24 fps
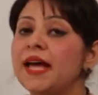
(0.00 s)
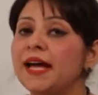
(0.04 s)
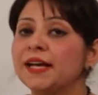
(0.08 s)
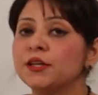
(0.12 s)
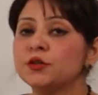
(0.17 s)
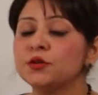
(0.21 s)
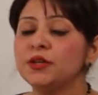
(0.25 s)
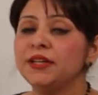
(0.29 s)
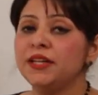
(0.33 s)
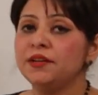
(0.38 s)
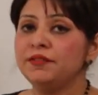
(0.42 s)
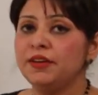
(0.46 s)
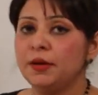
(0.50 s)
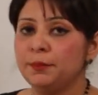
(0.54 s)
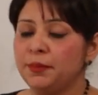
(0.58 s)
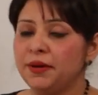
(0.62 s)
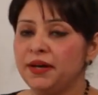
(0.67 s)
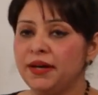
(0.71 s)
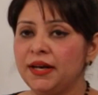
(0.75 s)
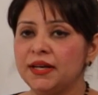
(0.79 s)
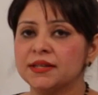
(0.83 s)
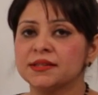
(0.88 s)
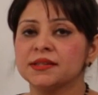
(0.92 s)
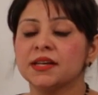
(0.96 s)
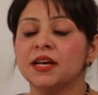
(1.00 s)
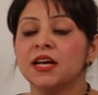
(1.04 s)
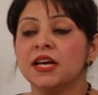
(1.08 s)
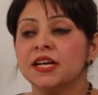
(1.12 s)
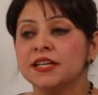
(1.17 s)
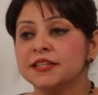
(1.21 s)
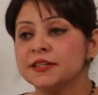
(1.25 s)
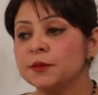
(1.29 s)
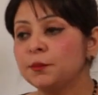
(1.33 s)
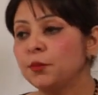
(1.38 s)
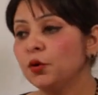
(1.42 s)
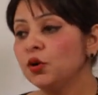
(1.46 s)
actually the vapor is,
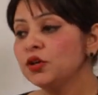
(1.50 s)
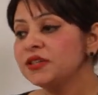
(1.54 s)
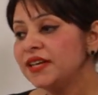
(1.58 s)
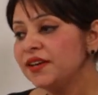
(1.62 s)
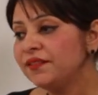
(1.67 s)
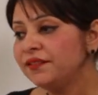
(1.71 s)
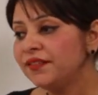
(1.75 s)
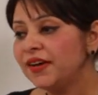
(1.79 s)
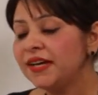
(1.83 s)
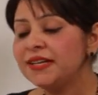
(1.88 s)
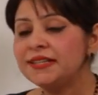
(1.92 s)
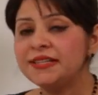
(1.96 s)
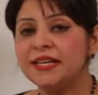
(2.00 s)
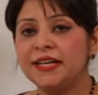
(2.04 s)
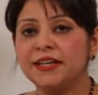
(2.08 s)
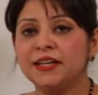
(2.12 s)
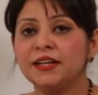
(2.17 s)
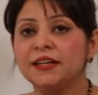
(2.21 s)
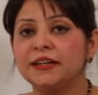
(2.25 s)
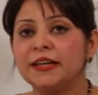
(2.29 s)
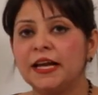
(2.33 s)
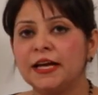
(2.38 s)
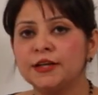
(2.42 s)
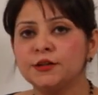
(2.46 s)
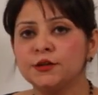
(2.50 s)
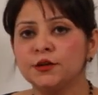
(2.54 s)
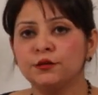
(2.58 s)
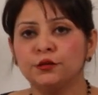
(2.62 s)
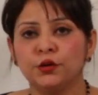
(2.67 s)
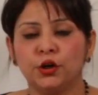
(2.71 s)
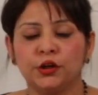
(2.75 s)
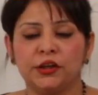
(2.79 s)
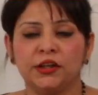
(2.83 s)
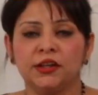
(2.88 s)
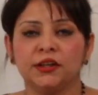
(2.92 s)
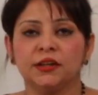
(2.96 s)
suppose if I take a glass of
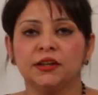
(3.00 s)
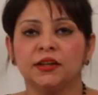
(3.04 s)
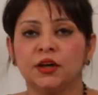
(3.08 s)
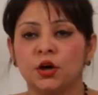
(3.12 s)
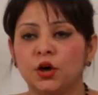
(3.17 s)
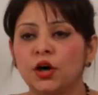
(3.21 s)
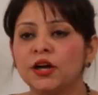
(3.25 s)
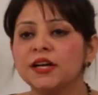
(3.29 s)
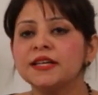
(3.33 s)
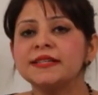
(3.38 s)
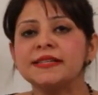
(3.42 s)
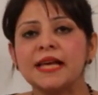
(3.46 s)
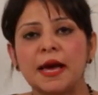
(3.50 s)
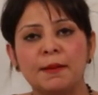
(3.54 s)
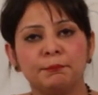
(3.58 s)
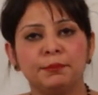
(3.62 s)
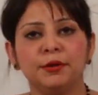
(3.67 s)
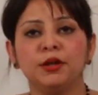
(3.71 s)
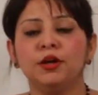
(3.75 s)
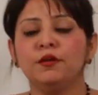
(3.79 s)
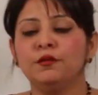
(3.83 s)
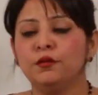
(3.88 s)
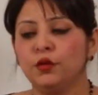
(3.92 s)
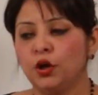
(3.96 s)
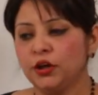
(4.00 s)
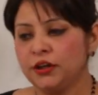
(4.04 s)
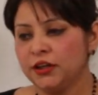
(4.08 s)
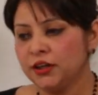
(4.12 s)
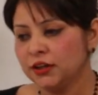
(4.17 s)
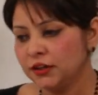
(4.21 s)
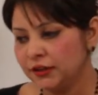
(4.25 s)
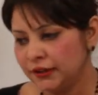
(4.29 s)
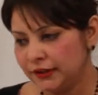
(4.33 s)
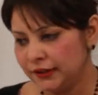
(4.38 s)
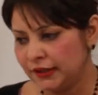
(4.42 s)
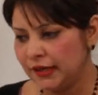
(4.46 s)
water or a sample of
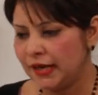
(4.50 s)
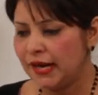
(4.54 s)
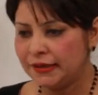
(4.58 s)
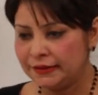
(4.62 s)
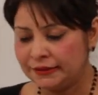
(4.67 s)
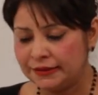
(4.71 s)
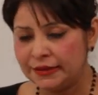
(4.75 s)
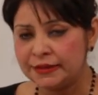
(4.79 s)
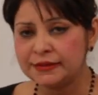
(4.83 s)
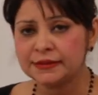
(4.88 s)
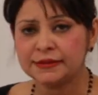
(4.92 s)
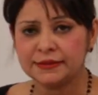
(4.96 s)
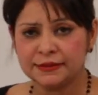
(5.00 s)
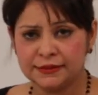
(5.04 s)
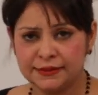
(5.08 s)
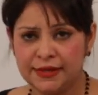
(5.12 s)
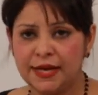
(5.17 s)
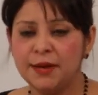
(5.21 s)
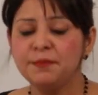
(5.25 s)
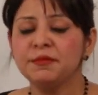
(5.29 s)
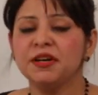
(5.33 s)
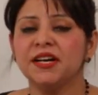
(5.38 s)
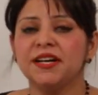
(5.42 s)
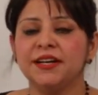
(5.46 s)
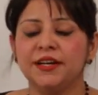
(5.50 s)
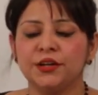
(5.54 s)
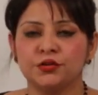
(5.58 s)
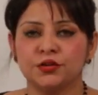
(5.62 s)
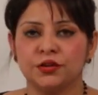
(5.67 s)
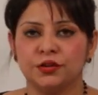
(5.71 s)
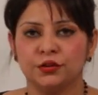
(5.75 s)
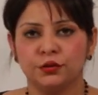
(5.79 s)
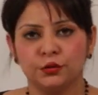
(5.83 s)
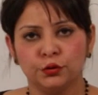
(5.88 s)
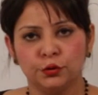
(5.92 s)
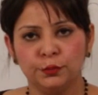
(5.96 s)
water at this same
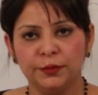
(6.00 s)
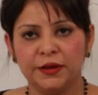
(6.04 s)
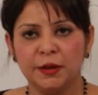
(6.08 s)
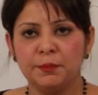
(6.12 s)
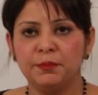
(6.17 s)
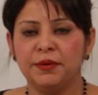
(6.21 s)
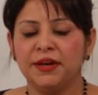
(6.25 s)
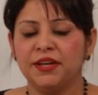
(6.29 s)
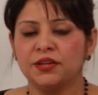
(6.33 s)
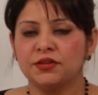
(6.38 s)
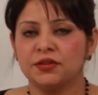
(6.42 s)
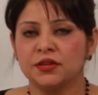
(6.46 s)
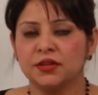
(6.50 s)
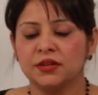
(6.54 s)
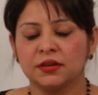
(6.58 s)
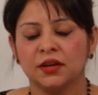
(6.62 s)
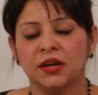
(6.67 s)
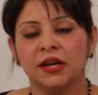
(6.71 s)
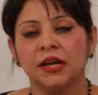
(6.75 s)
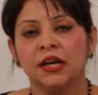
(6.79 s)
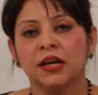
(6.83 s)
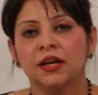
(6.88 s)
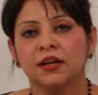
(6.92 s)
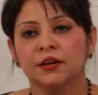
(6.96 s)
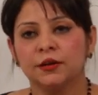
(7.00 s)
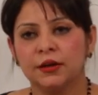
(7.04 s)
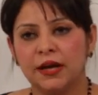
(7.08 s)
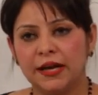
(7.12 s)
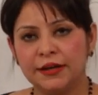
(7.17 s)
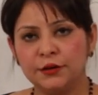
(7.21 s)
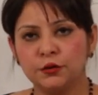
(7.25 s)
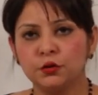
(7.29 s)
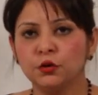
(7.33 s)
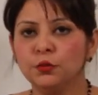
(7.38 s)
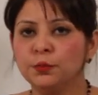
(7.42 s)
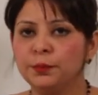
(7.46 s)
condition, room temperature
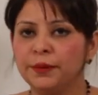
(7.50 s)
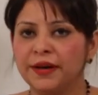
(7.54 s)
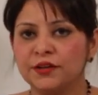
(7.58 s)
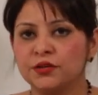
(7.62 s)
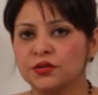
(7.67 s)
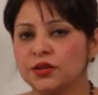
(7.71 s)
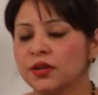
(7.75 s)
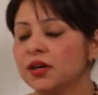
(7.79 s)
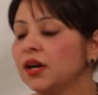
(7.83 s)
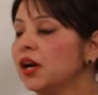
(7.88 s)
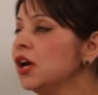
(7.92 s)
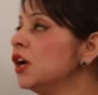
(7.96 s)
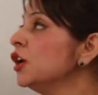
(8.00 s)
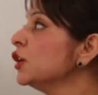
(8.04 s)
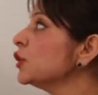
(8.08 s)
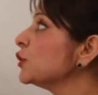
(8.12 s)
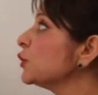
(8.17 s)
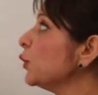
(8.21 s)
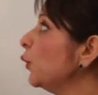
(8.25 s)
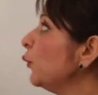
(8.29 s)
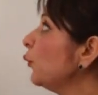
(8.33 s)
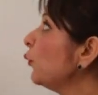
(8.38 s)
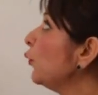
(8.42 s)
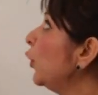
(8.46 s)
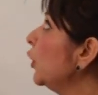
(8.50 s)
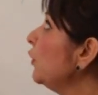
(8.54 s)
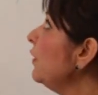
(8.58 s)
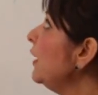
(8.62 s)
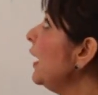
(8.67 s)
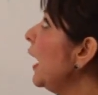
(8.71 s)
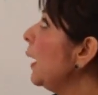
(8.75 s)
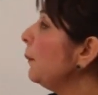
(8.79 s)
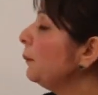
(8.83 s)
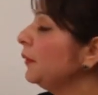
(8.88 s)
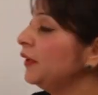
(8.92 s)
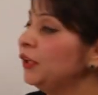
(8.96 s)
and room pressure, so what will
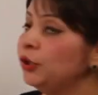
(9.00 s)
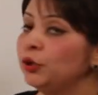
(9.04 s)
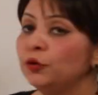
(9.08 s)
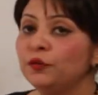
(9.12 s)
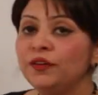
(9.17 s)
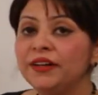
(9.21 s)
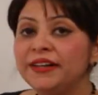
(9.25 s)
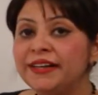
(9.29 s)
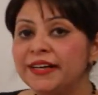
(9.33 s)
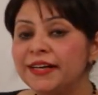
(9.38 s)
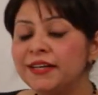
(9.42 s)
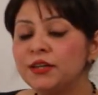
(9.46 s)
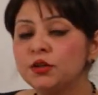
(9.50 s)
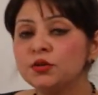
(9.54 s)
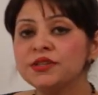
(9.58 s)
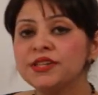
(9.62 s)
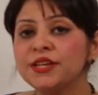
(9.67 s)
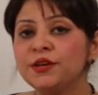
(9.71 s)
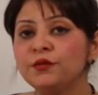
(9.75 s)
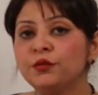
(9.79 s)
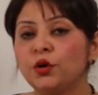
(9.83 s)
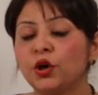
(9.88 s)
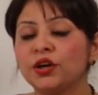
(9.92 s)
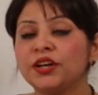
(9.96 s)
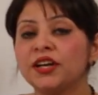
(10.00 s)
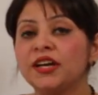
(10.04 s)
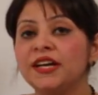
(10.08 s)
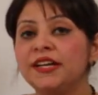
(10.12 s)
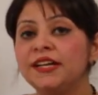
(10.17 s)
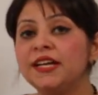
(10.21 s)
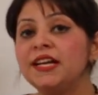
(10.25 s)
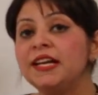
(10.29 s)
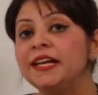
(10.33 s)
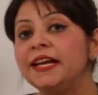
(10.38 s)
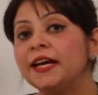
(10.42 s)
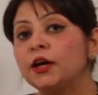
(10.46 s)
happen, you will get to see water
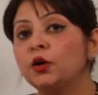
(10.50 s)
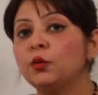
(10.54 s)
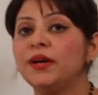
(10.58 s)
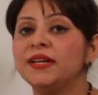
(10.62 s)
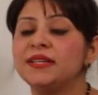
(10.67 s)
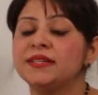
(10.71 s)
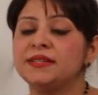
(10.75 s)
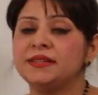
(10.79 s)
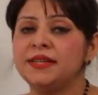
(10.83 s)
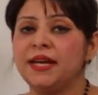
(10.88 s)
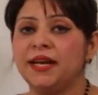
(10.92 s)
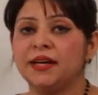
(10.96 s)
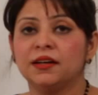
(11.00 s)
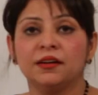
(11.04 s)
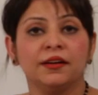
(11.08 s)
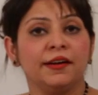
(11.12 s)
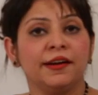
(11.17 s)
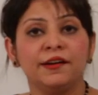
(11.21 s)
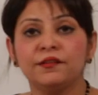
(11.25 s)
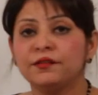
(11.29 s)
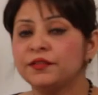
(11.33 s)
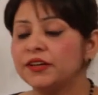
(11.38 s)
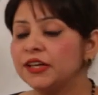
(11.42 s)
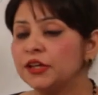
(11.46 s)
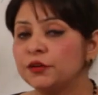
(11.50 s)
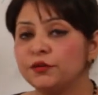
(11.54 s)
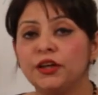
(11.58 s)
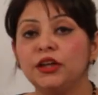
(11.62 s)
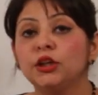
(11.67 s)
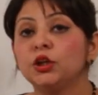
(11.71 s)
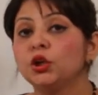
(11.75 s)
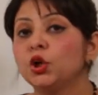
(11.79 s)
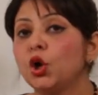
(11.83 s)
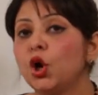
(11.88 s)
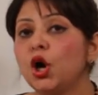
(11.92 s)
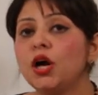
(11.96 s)
in a liquid state. If it
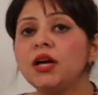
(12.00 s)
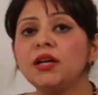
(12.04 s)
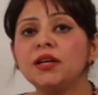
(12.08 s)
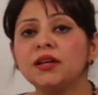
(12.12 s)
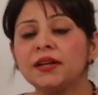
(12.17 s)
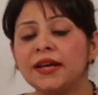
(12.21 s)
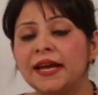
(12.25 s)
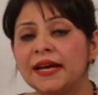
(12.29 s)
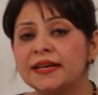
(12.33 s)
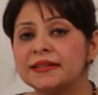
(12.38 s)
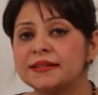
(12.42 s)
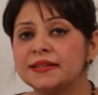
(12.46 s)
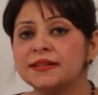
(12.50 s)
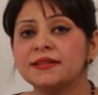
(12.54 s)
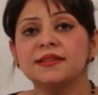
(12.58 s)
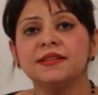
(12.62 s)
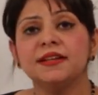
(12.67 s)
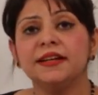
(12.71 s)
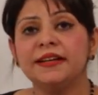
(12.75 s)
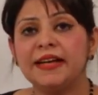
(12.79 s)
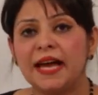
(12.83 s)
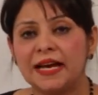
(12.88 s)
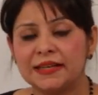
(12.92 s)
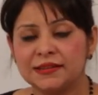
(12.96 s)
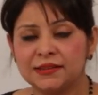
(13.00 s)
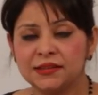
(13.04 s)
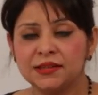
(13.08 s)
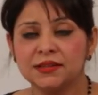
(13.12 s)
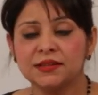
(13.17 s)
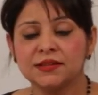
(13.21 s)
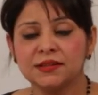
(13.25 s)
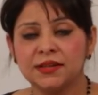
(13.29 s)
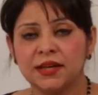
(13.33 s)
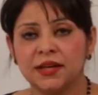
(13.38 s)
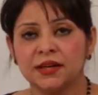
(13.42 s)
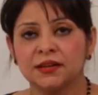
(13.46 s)
will not exist in a gaseous
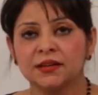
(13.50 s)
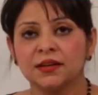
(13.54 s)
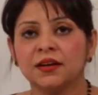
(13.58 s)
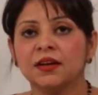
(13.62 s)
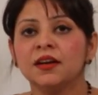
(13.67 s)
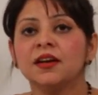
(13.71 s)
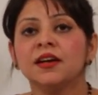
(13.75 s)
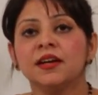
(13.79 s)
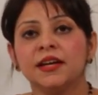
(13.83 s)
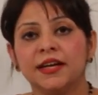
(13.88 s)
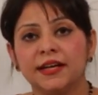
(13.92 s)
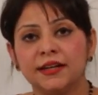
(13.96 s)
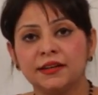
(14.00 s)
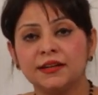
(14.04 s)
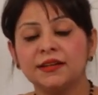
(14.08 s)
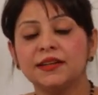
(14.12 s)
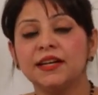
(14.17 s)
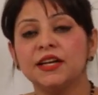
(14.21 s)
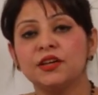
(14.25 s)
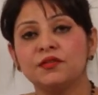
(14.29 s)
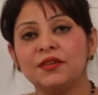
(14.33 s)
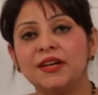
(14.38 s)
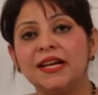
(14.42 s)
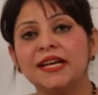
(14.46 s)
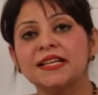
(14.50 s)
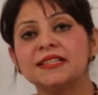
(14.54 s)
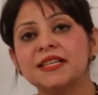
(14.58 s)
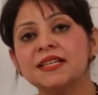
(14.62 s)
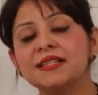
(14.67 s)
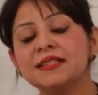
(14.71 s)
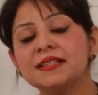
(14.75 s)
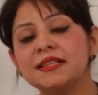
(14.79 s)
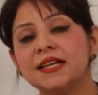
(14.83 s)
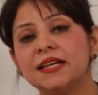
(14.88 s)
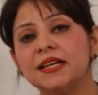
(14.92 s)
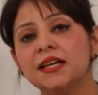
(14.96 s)
state, it will
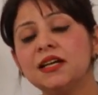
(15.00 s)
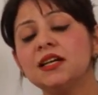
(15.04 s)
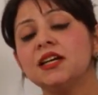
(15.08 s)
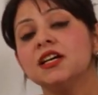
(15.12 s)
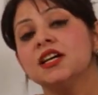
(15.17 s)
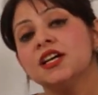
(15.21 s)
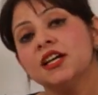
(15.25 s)
exist in a